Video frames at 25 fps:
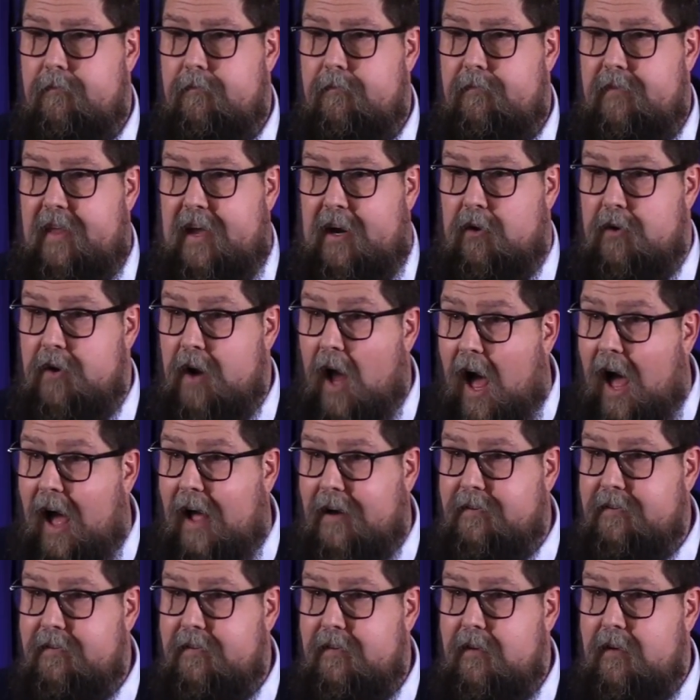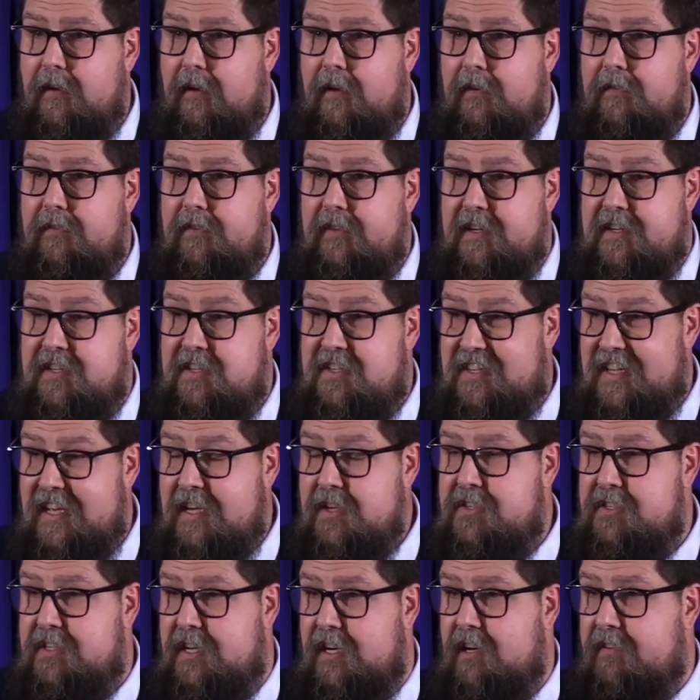They are not the
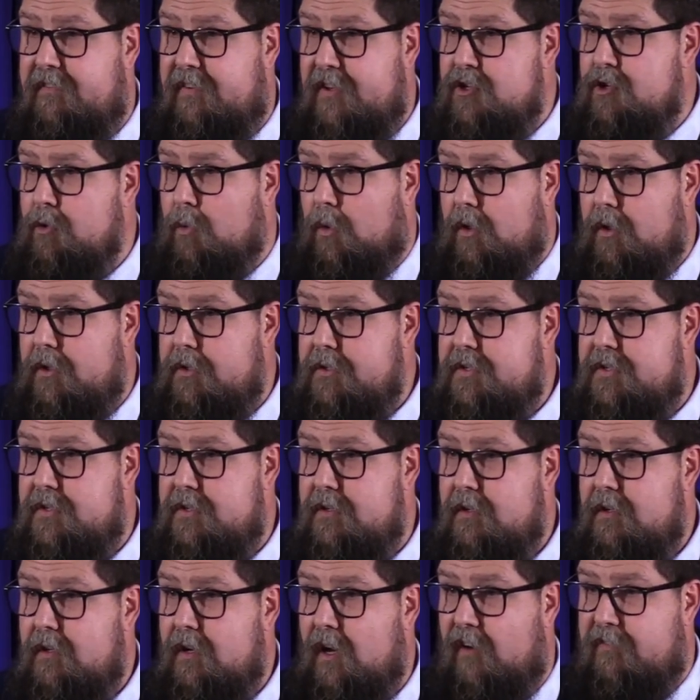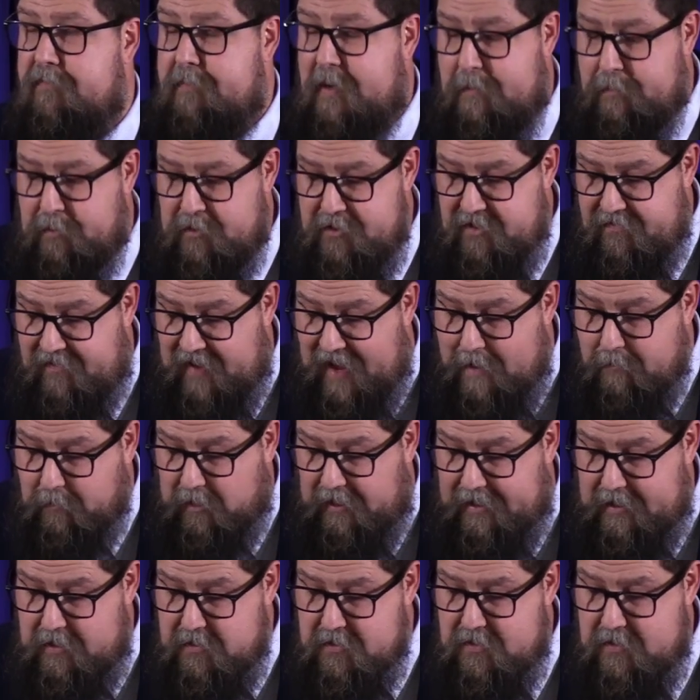deceased individuals of people's
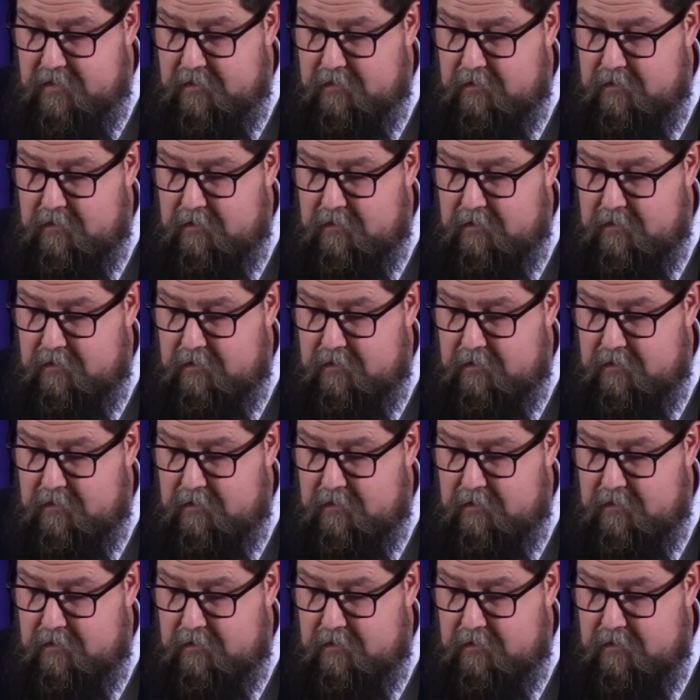families.